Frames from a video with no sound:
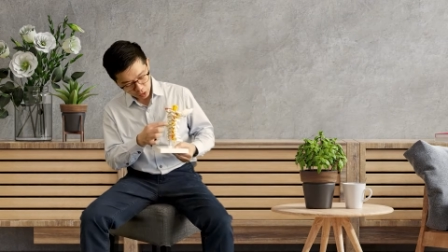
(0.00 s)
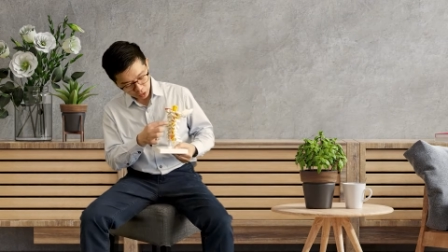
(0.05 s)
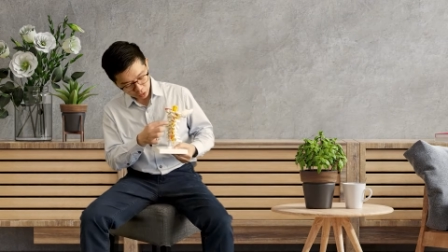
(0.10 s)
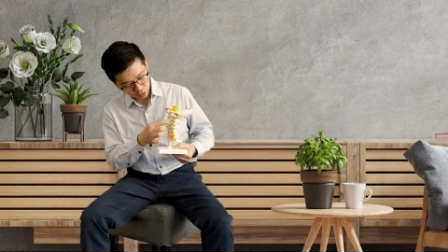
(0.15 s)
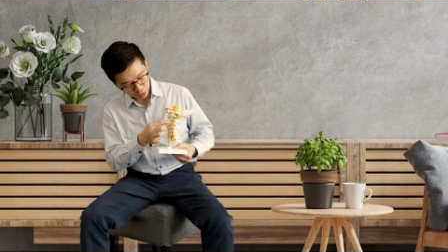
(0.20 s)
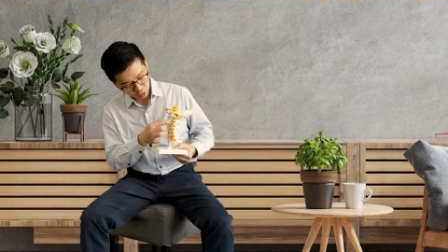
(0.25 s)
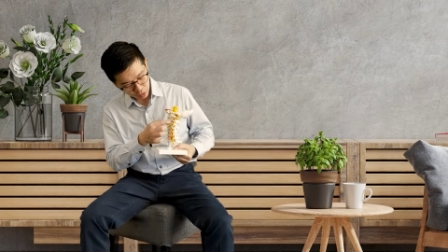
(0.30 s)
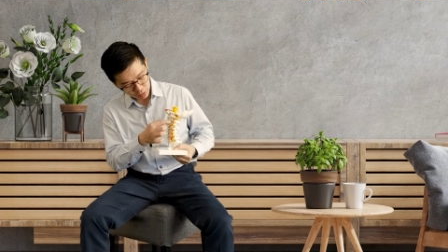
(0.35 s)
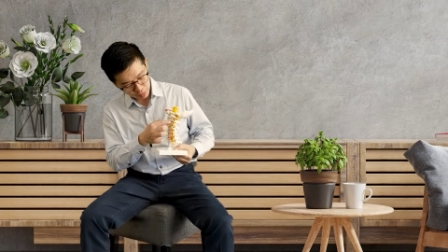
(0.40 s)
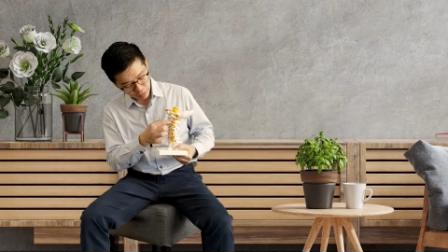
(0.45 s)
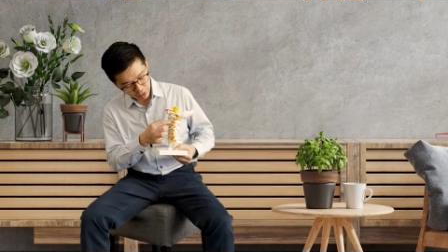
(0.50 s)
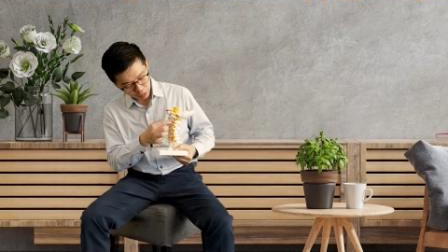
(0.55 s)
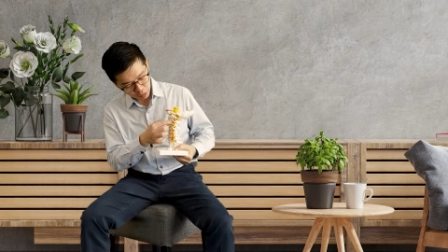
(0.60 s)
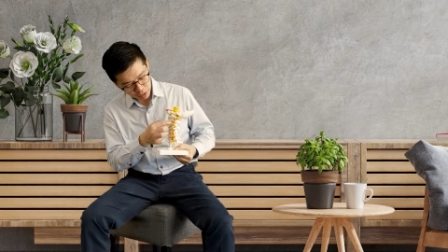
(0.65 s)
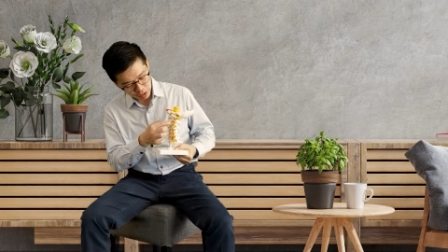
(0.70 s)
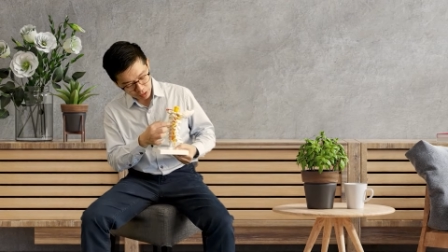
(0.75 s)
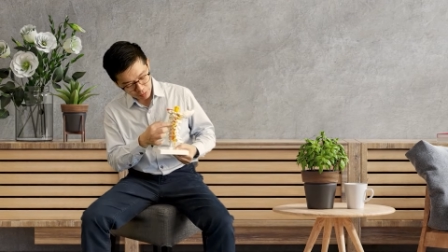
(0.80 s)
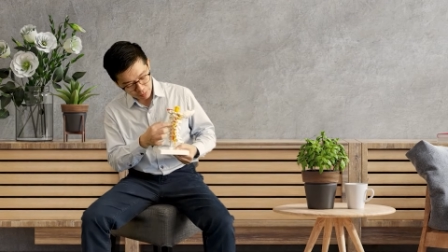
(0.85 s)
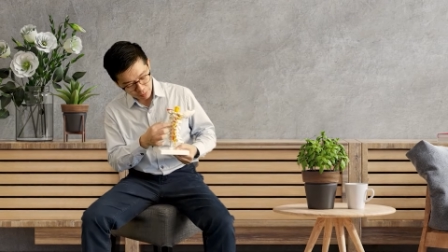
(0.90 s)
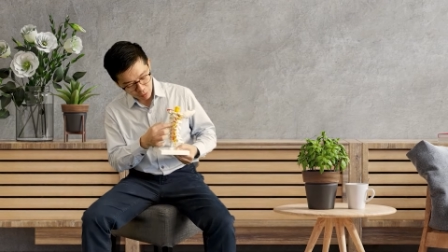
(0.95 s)
So in
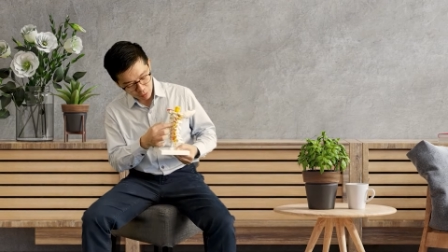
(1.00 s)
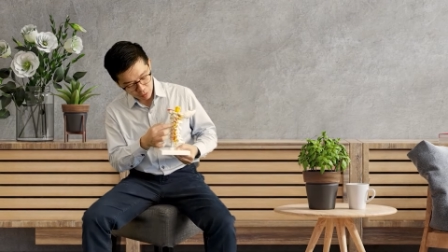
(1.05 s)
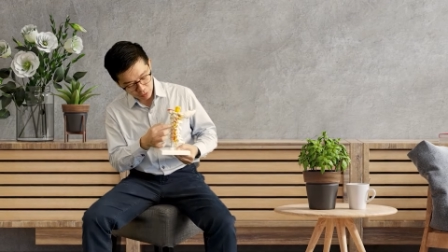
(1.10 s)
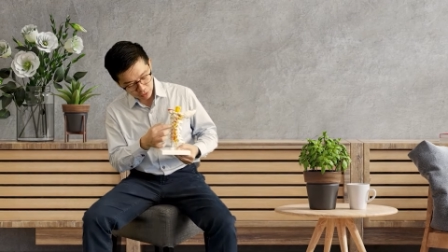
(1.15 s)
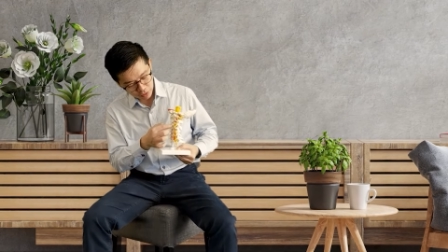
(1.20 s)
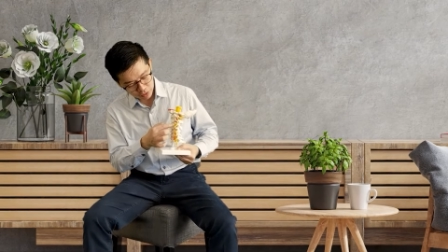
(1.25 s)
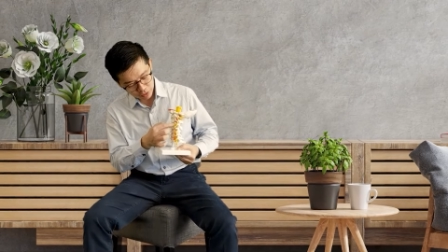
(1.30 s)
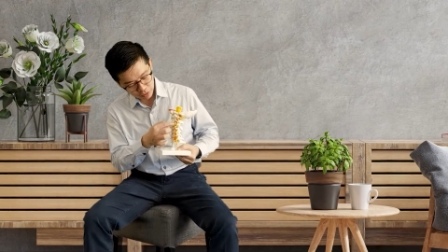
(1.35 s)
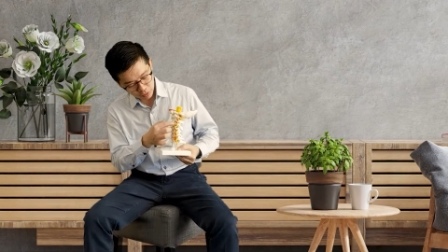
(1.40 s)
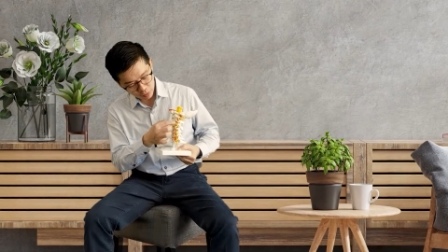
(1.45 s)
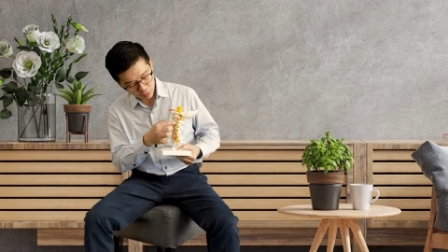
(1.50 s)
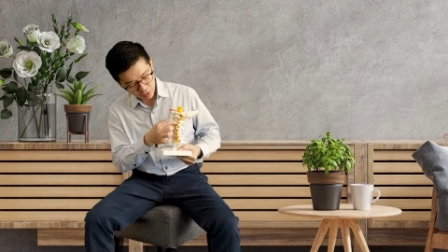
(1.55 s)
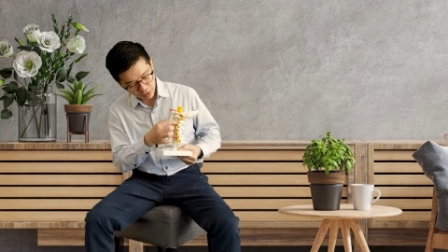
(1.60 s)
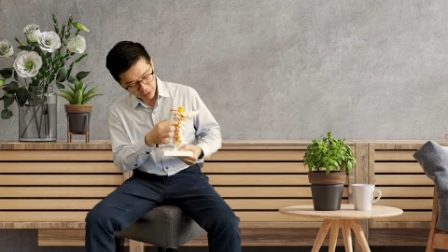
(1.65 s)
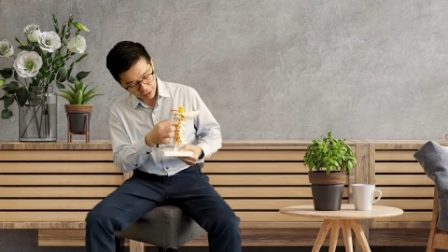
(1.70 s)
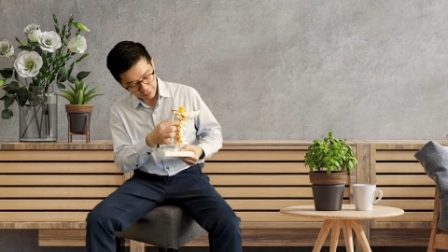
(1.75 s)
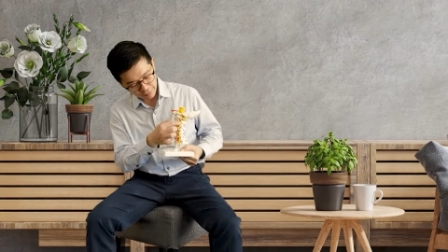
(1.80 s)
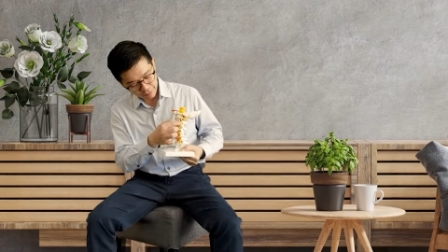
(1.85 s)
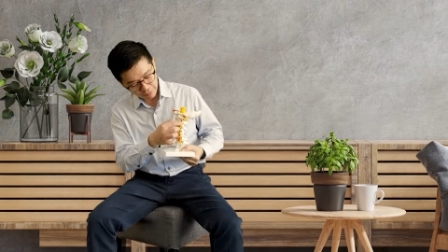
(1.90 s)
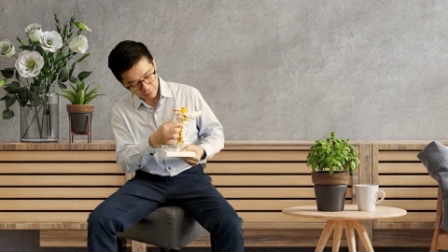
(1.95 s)
between the bones, we
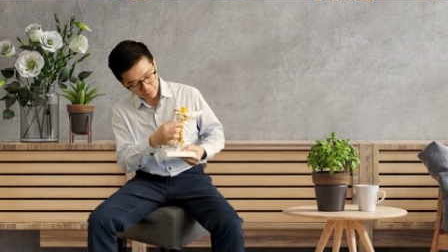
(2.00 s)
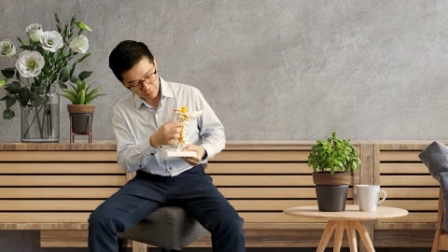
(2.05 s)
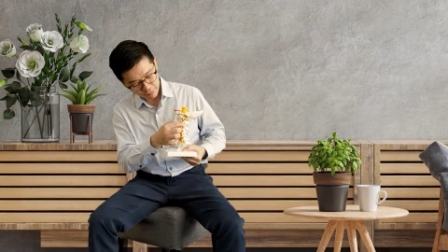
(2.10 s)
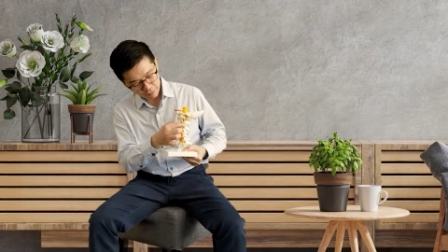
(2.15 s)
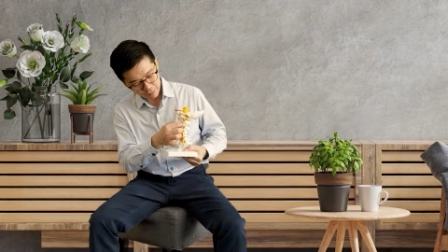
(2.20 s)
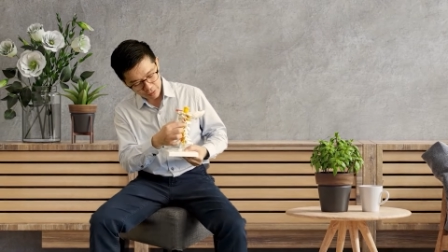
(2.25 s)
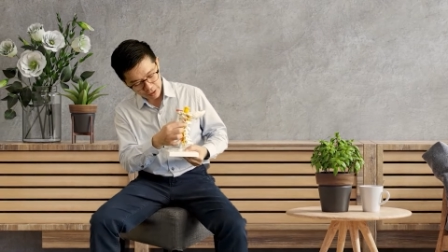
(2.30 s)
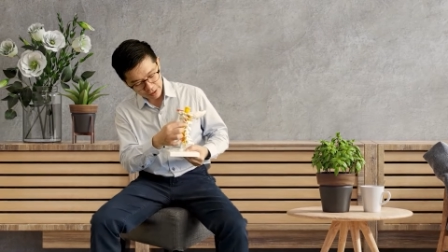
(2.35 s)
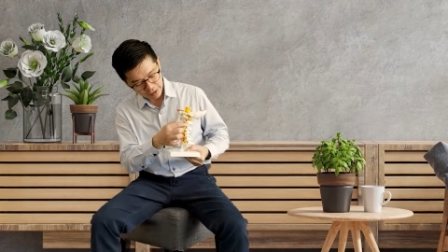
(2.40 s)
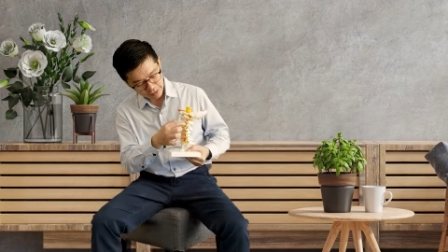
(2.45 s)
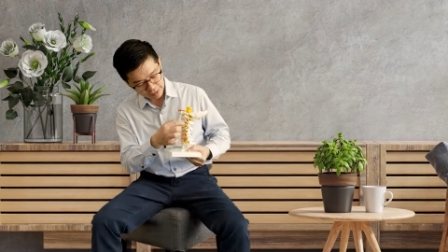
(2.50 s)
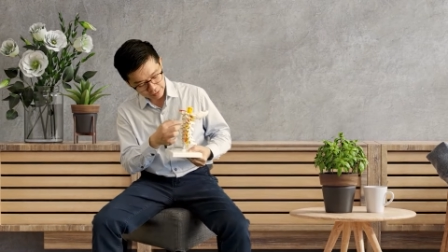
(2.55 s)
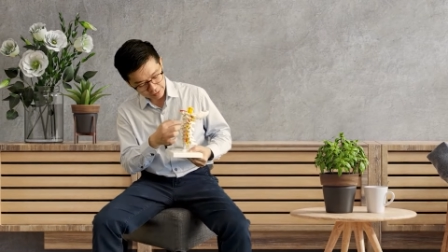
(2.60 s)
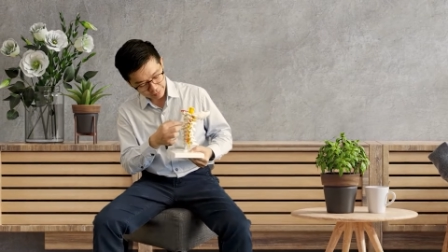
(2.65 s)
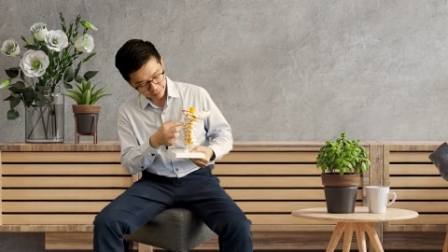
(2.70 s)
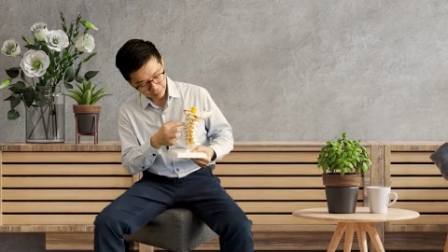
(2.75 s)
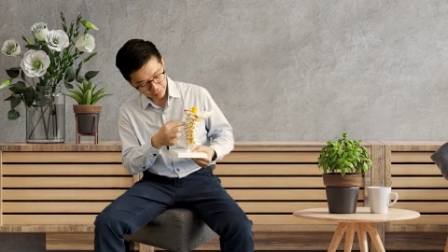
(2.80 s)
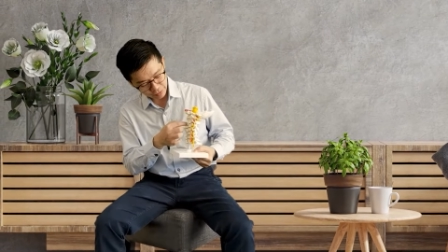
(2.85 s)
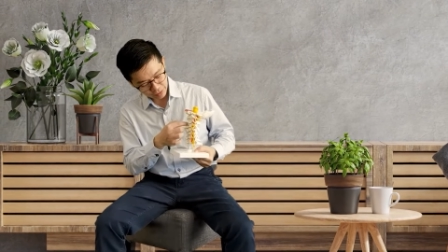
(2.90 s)
have one